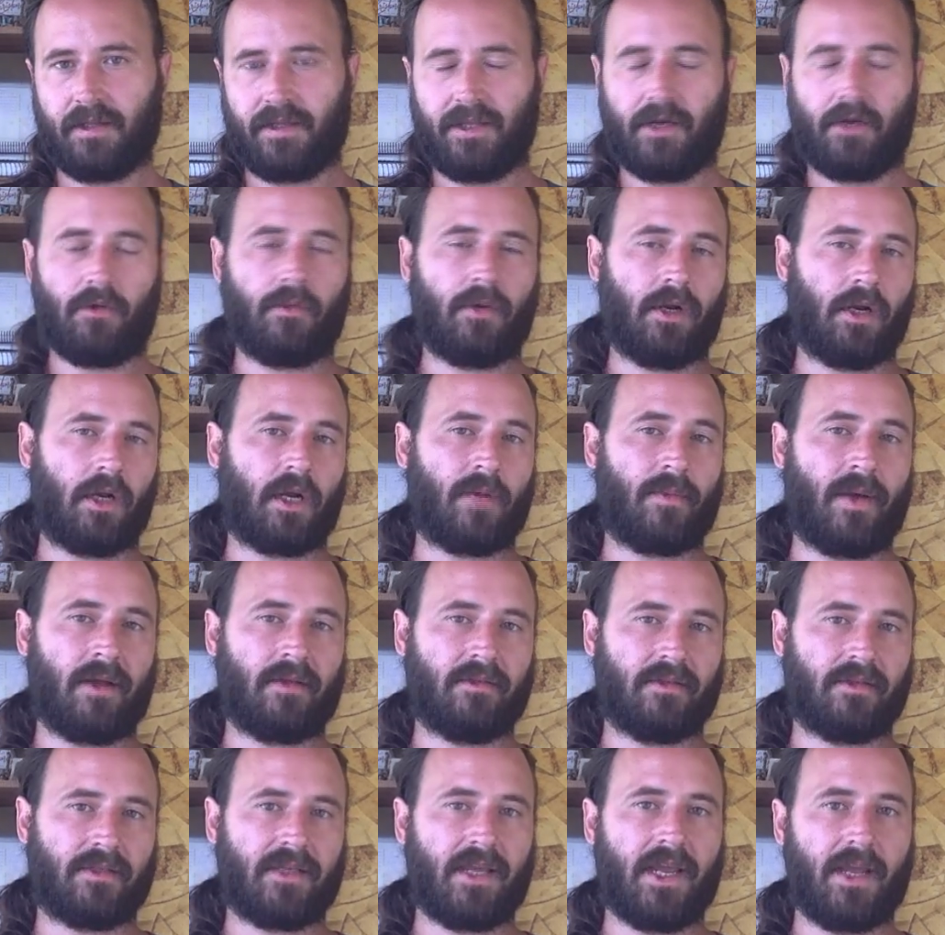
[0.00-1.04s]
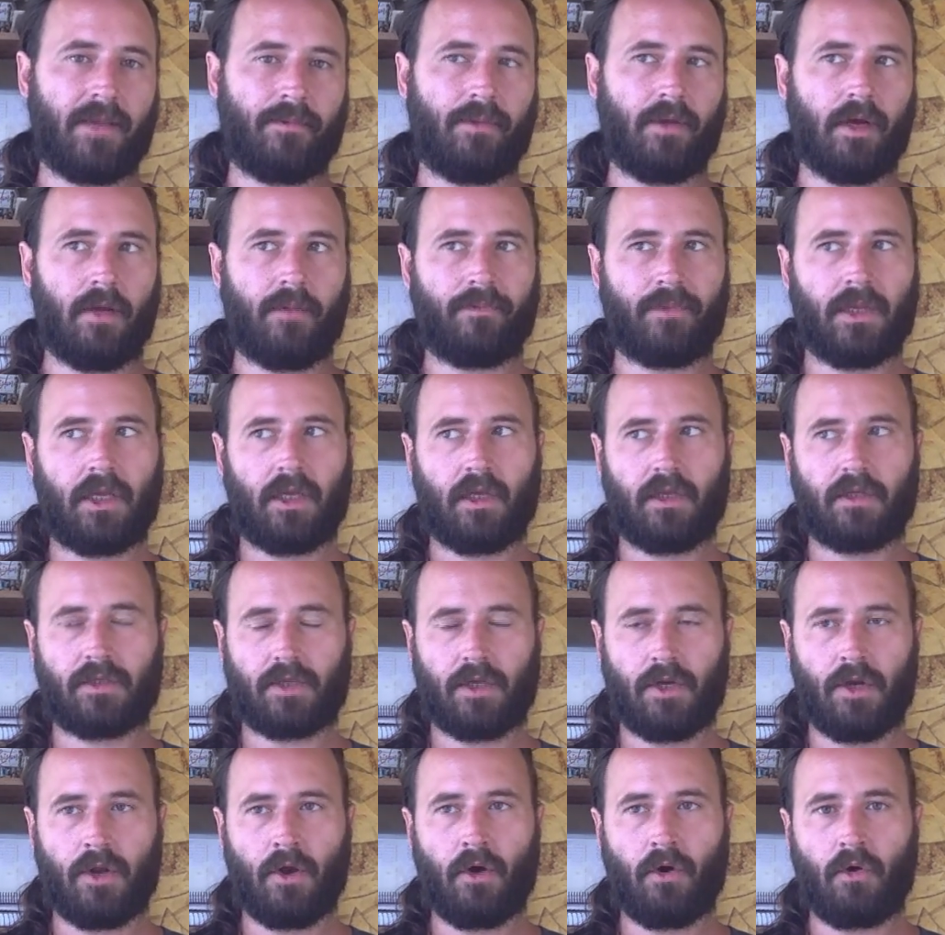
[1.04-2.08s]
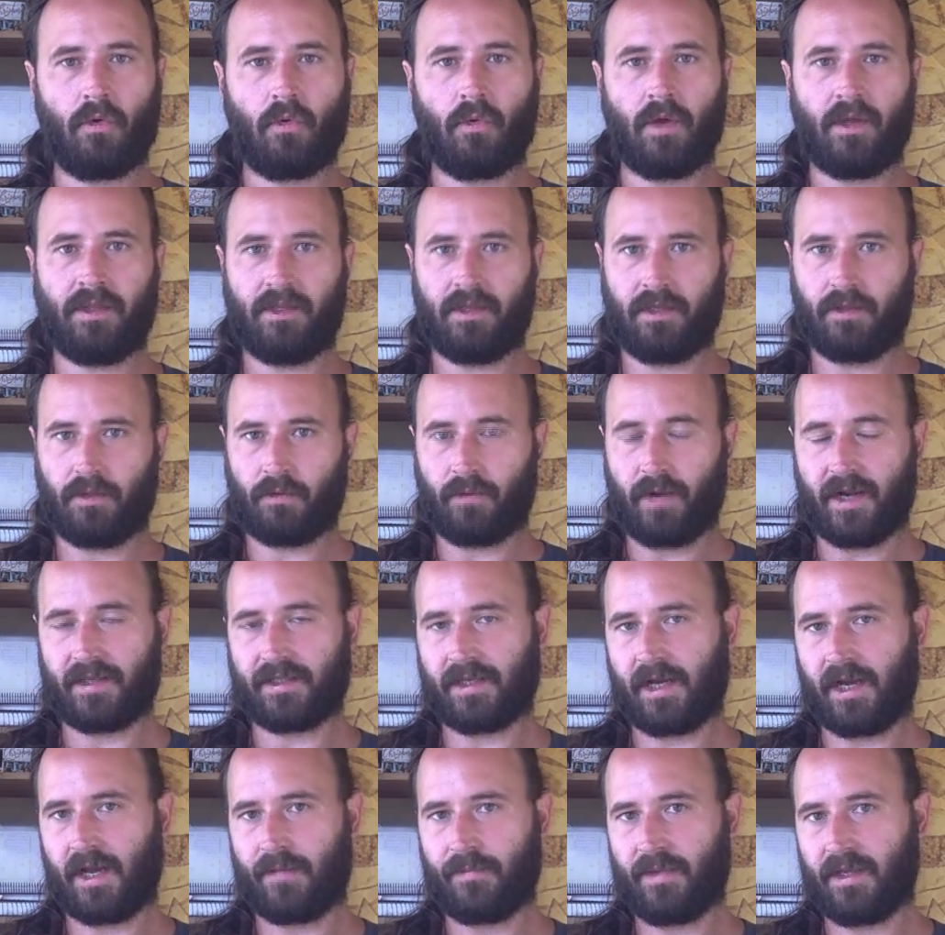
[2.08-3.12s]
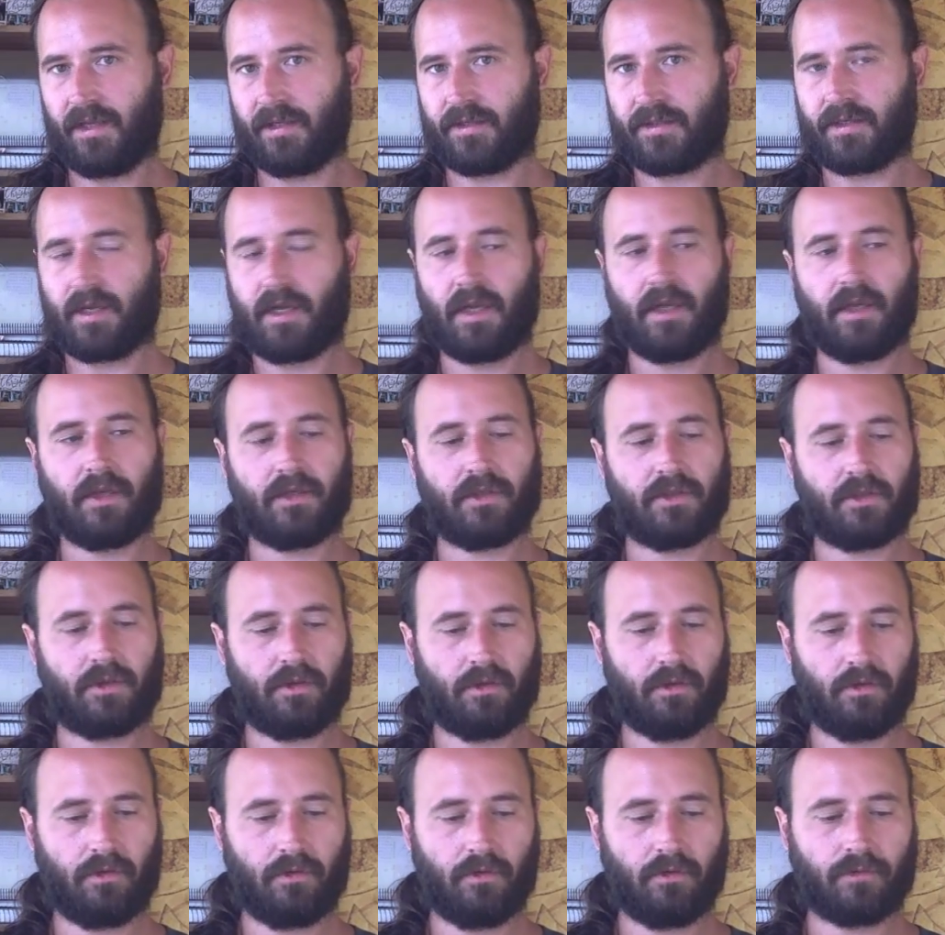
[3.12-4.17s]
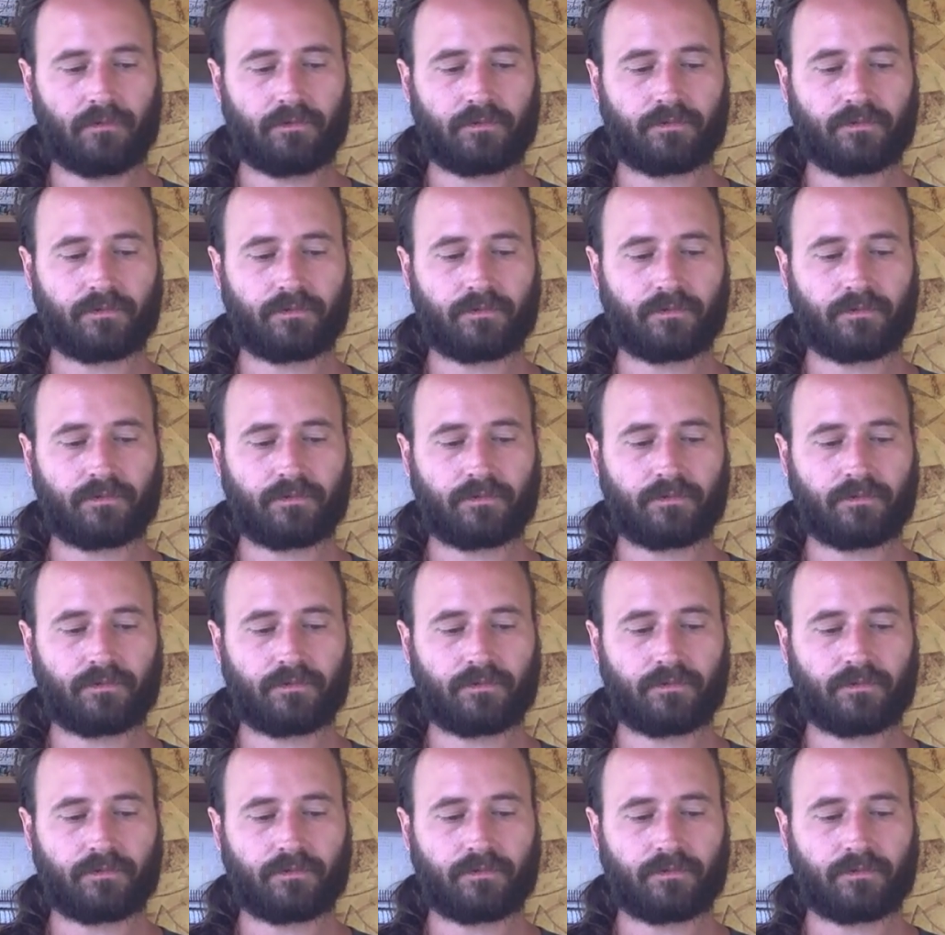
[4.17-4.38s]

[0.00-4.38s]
They don't want to come out and say it, but to know when the right time is to